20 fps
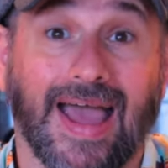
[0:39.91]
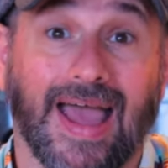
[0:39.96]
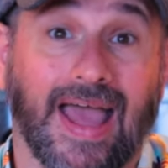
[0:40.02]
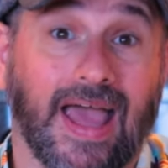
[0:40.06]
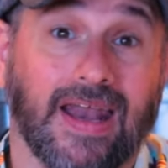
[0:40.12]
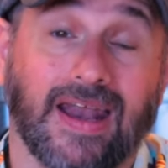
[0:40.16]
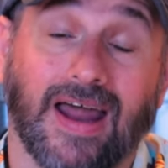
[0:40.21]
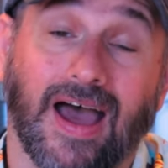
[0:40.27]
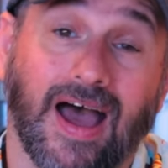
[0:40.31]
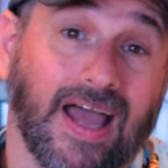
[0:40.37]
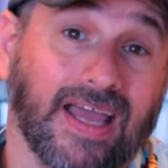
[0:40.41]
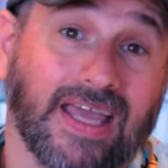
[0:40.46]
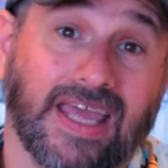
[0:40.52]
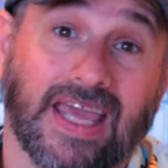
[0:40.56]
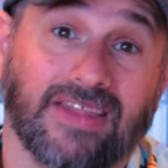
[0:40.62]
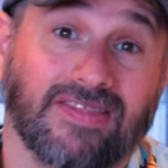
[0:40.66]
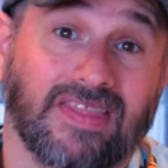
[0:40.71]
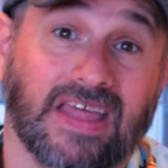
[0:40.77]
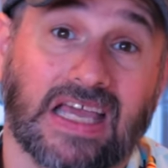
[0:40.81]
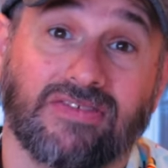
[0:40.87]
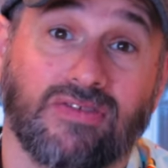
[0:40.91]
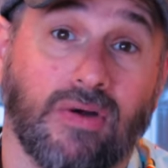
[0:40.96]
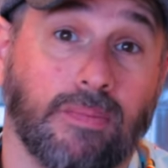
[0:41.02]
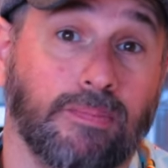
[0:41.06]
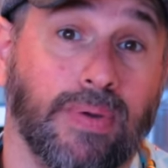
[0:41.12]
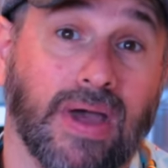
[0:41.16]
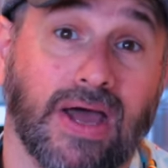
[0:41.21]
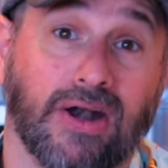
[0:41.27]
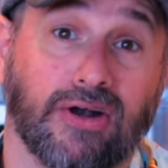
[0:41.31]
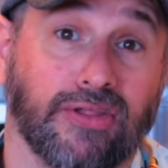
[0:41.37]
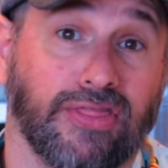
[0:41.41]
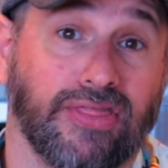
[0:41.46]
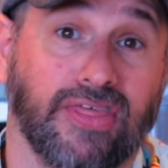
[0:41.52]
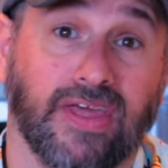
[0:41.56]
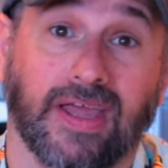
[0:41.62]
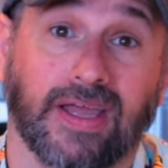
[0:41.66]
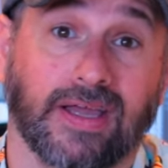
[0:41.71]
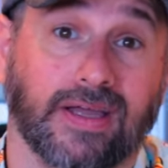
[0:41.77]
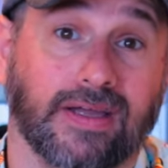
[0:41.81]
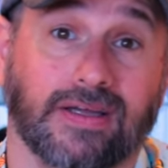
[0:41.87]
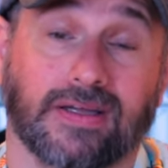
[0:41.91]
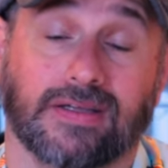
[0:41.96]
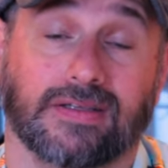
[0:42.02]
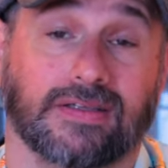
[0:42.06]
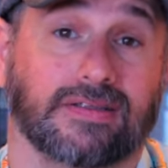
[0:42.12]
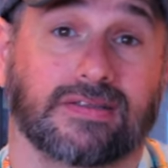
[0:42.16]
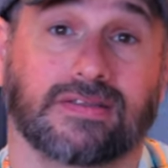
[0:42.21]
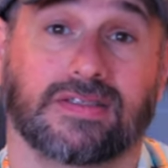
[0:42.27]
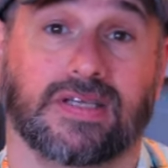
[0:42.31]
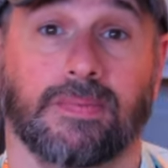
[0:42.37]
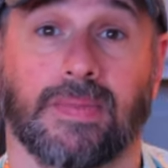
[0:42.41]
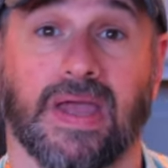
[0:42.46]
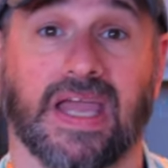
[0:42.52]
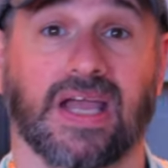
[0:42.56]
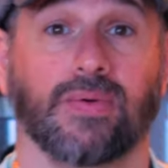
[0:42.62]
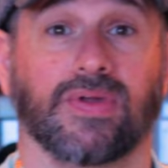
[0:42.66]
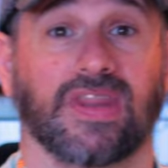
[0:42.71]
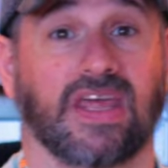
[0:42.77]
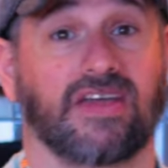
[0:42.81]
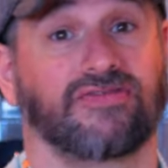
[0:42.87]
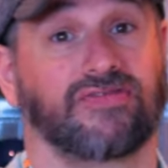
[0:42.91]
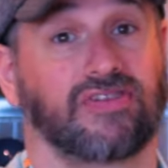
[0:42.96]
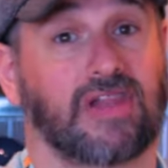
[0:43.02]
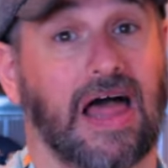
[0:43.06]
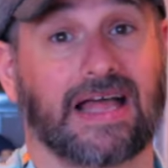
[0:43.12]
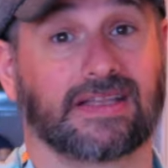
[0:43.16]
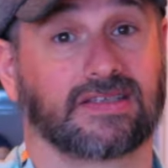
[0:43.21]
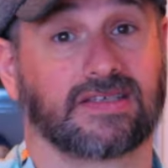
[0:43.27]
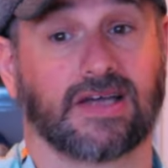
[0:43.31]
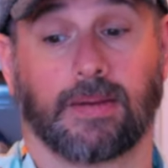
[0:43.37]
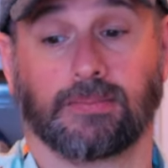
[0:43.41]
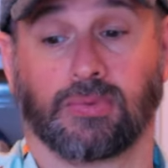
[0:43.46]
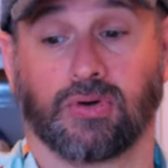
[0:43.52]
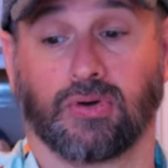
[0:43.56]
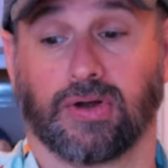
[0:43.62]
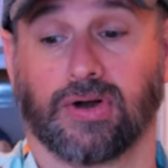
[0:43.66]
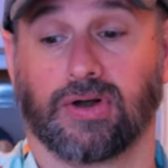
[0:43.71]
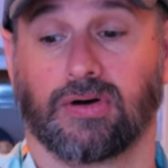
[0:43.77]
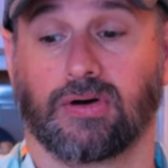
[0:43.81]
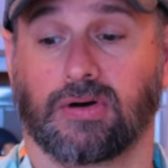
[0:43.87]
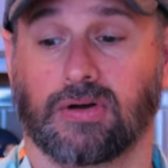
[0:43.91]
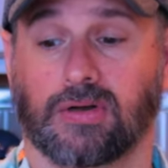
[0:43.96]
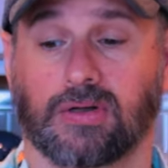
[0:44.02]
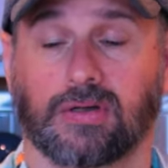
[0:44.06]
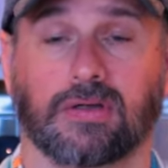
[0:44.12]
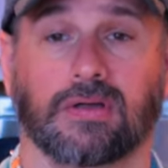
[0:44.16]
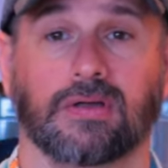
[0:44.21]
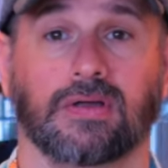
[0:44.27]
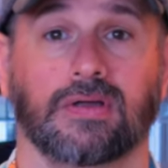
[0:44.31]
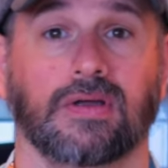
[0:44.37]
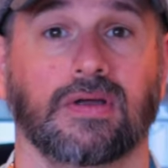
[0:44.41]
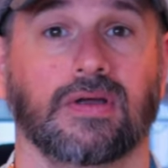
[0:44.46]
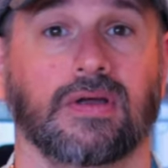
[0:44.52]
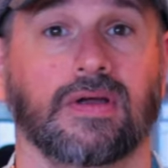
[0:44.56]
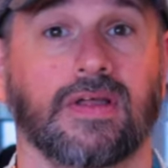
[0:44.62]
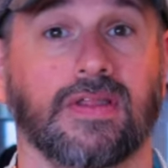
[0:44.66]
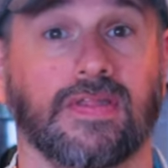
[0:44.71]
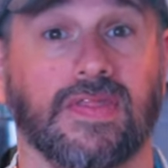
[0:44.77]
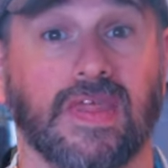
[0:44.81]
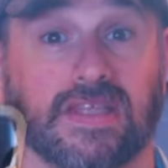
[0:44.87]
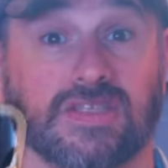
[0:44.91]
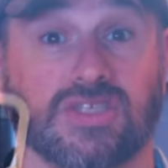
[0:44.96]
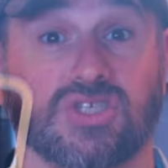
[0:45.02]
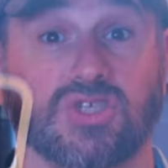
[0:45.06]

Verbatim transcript: And I can't think of a better thing to make with a flat top griddle than